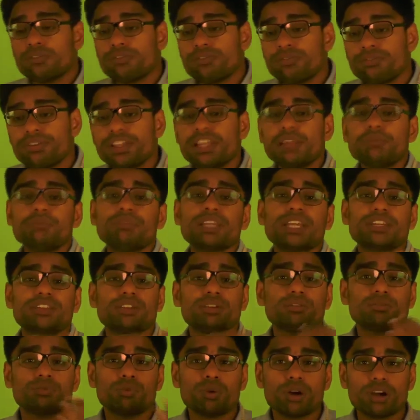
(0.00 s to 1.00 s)
film that
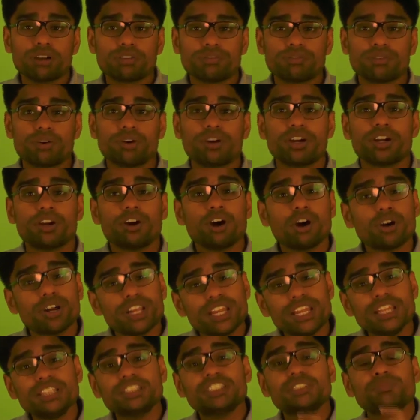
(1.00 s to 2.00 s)
you have worked for, or
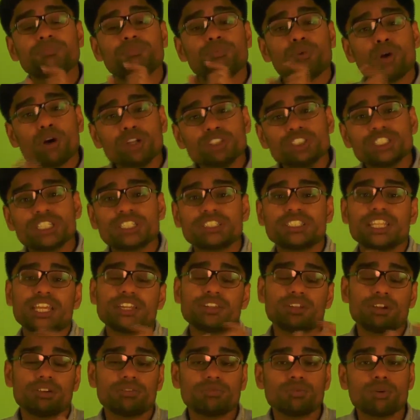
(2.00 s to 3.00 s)
each project
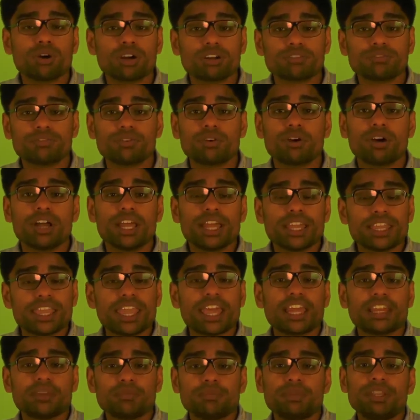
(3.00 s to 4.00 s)
that you have worked for
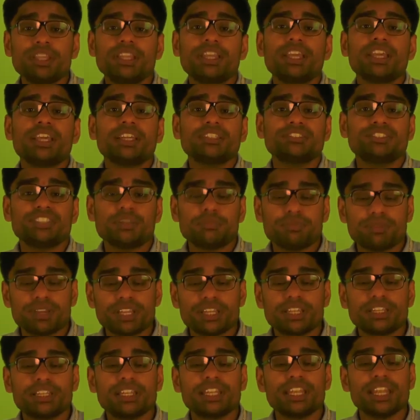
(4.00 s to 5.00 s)
can be
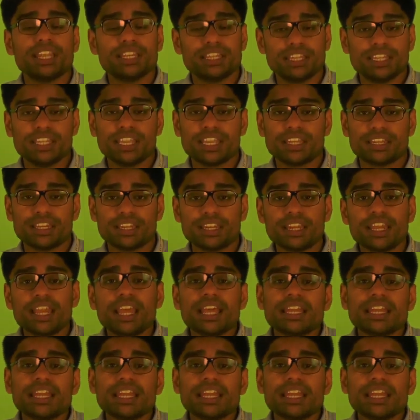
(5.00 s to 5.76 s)
separately indicated.